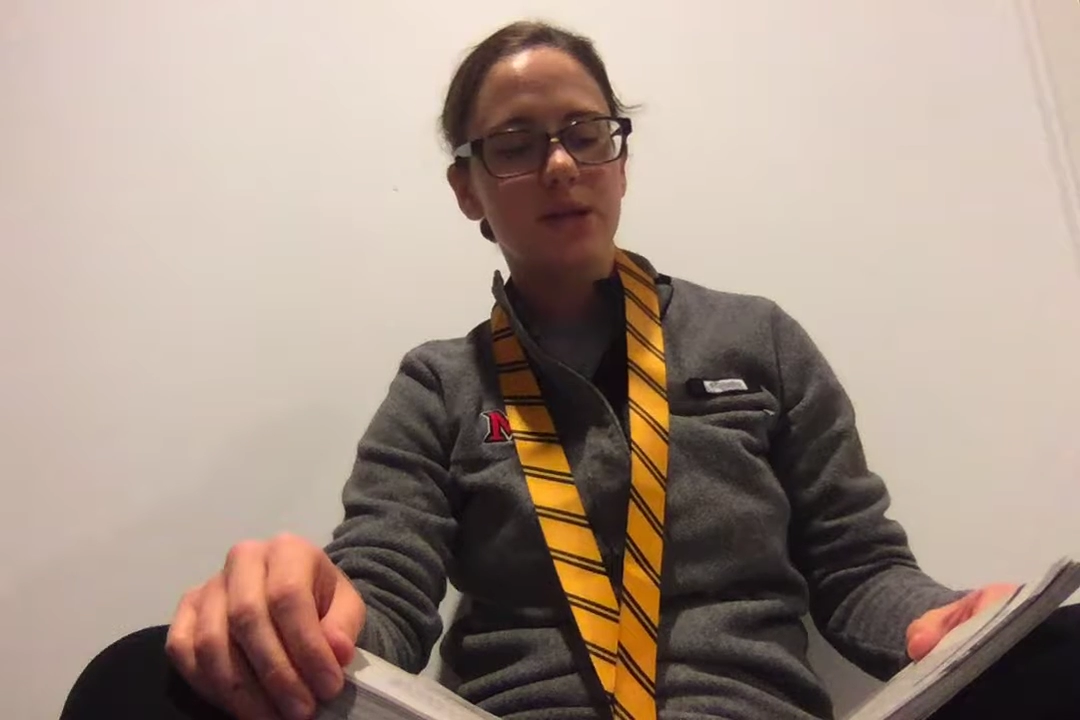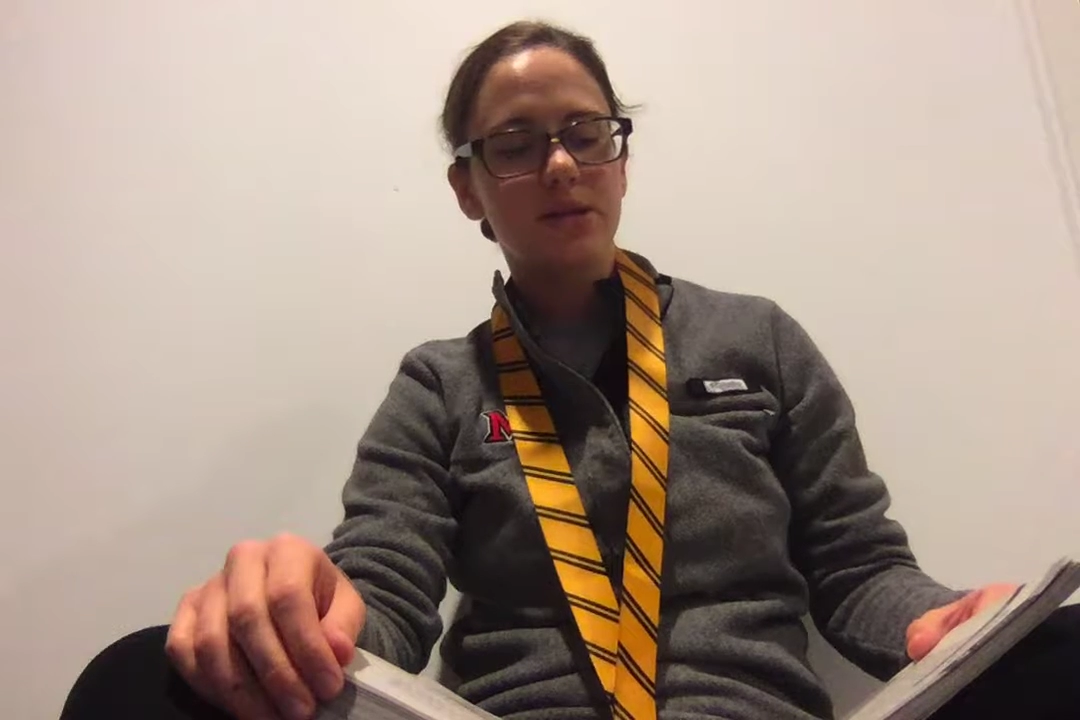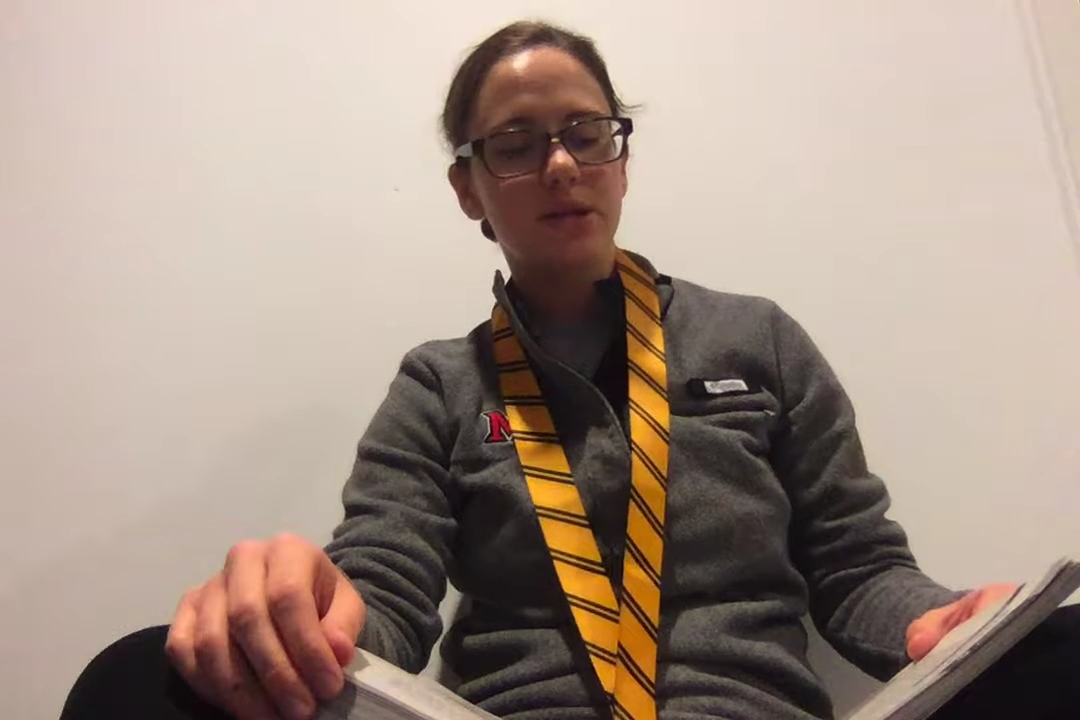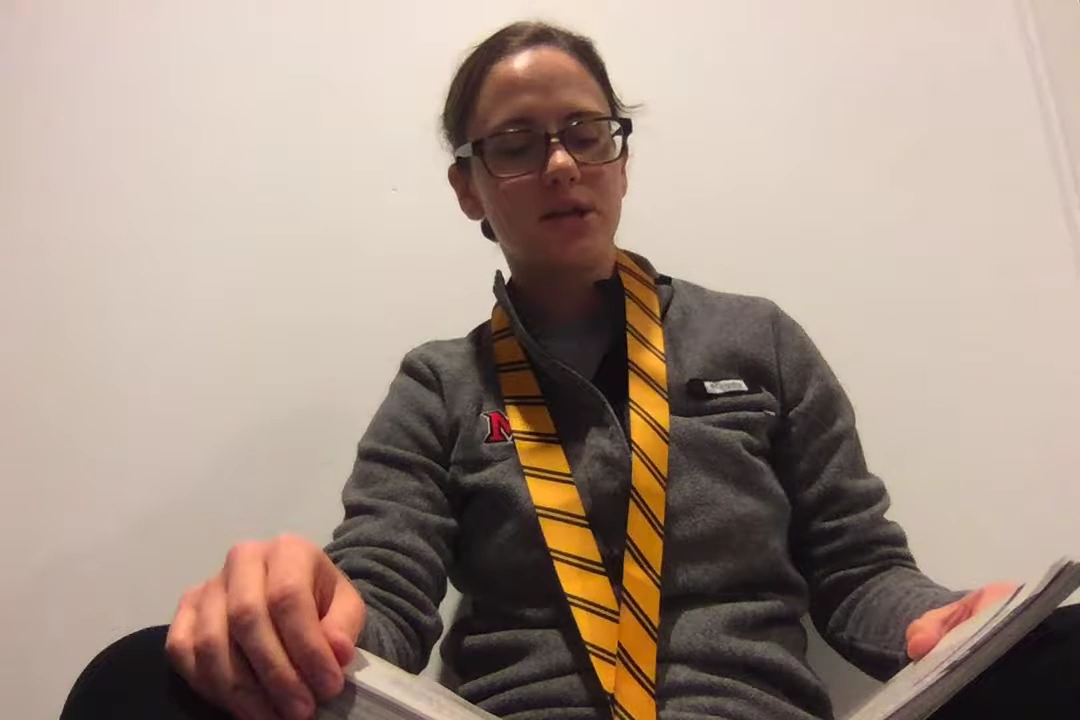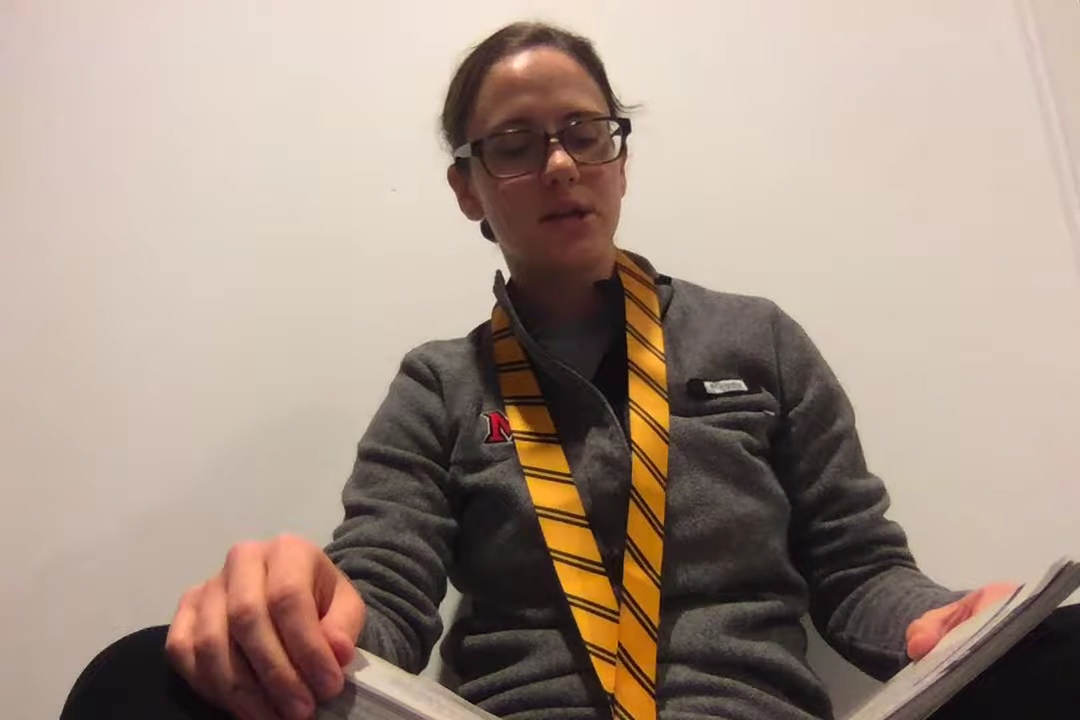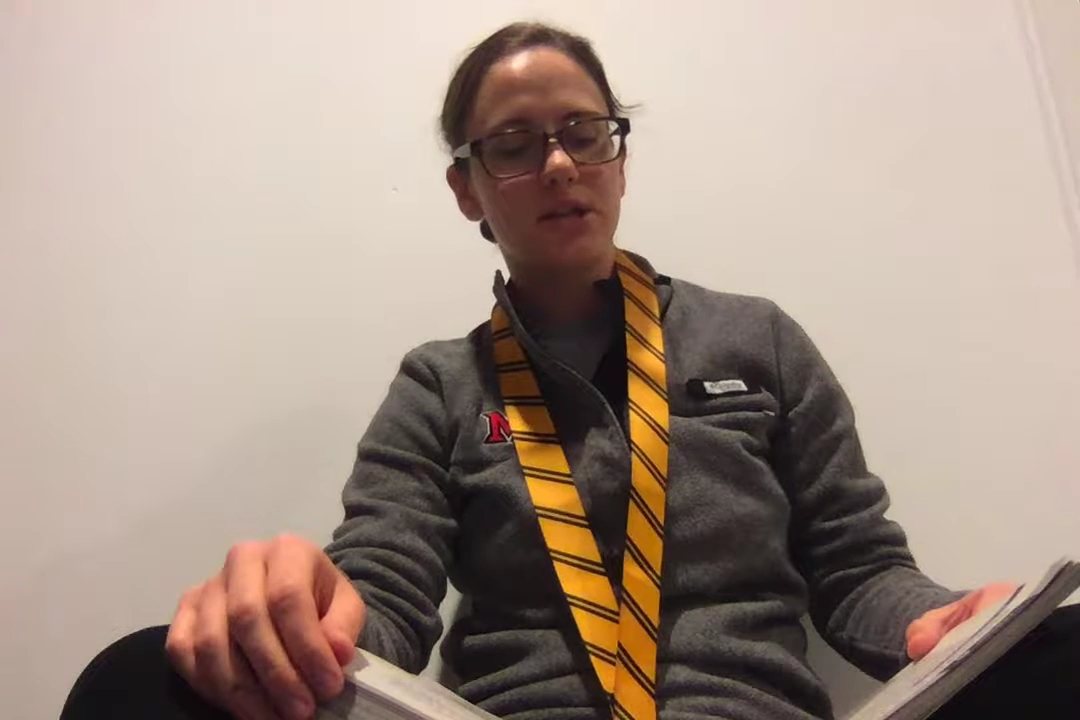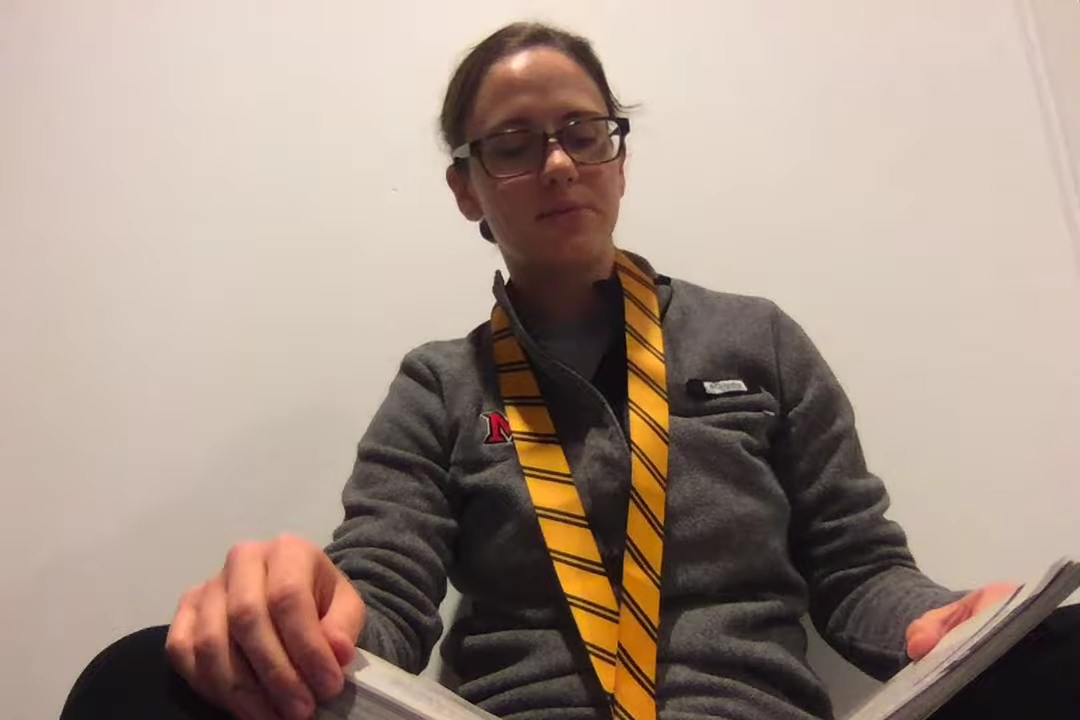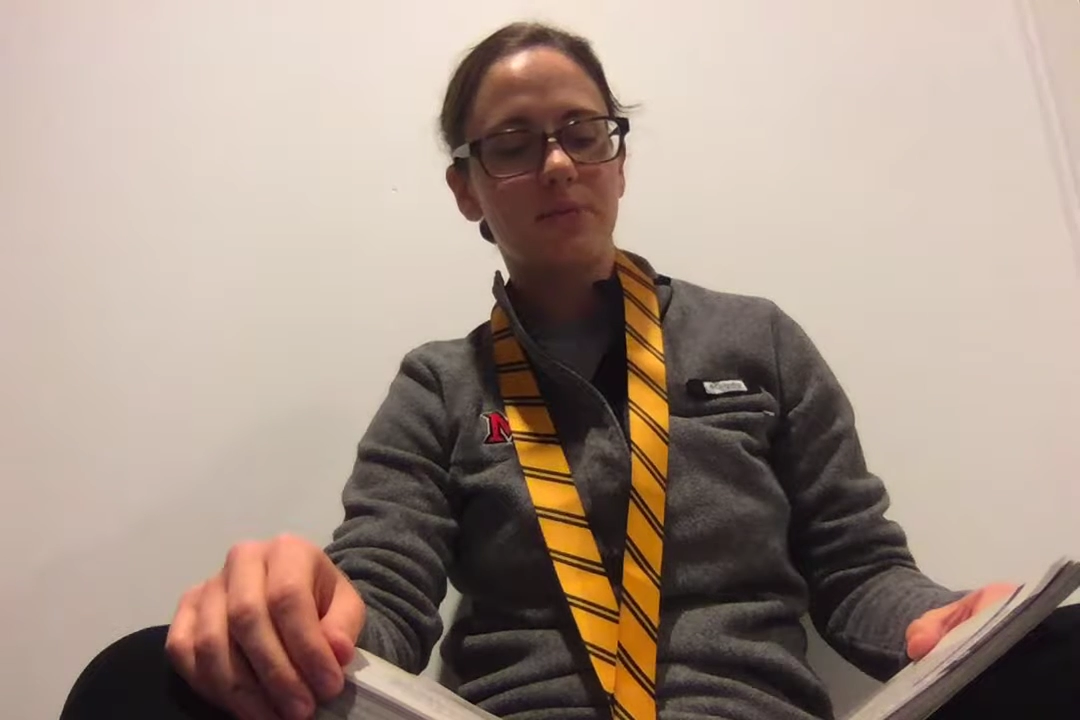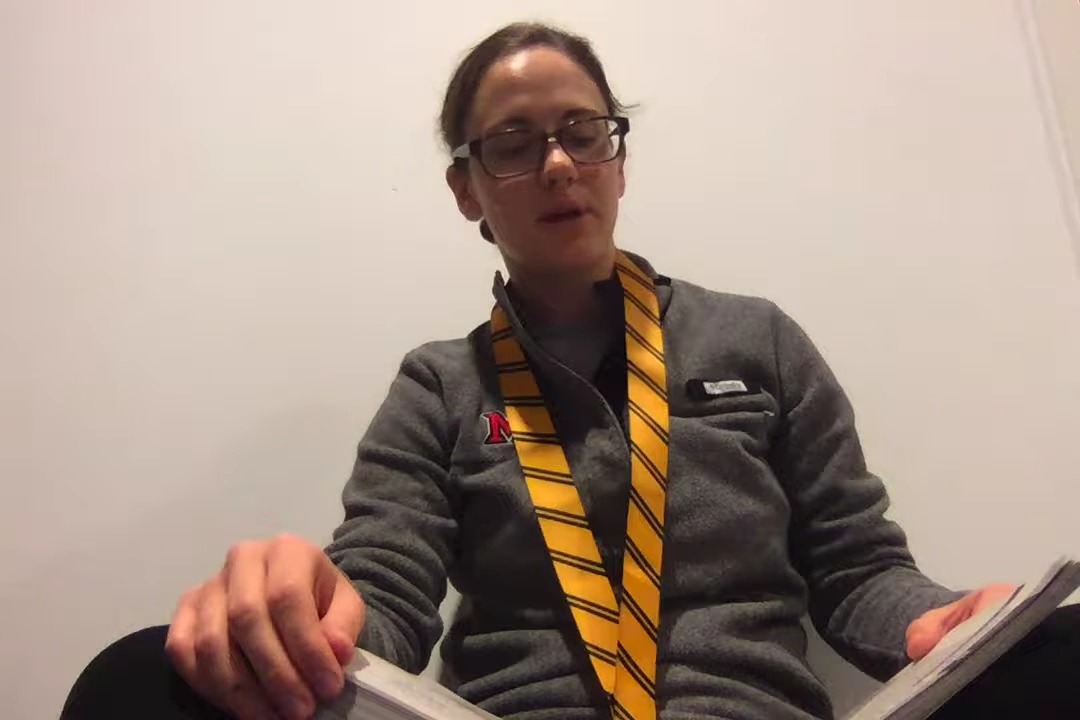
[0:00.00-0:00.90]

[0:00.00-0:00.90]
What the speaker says: such as